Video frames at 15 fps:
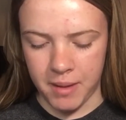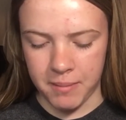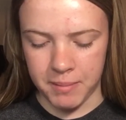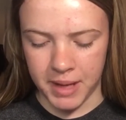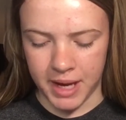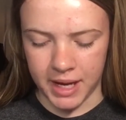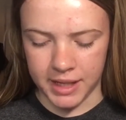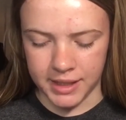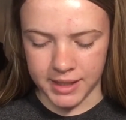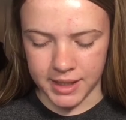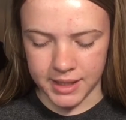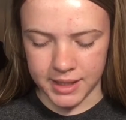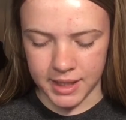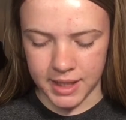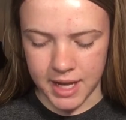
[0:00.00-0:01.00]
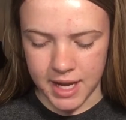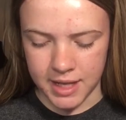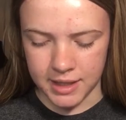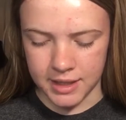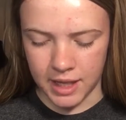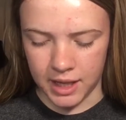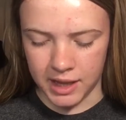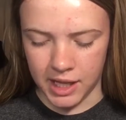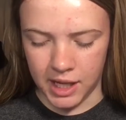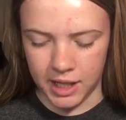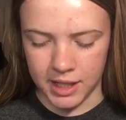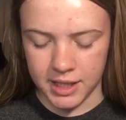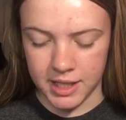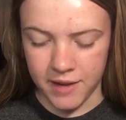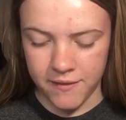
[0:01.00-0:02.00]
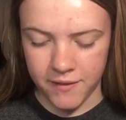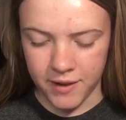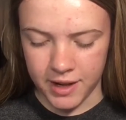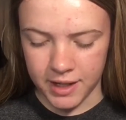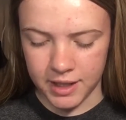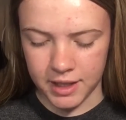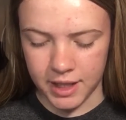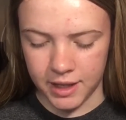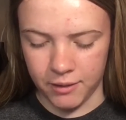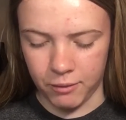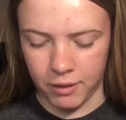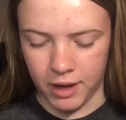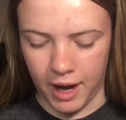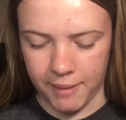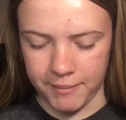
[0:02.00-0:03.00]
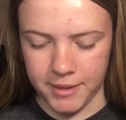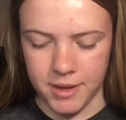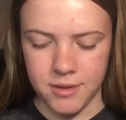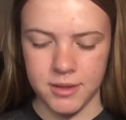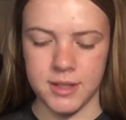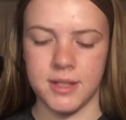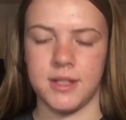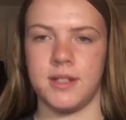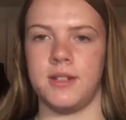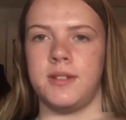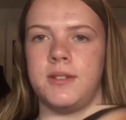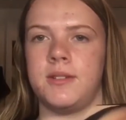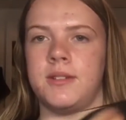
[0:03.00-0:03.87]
Because this is a lot different than what I'm used to.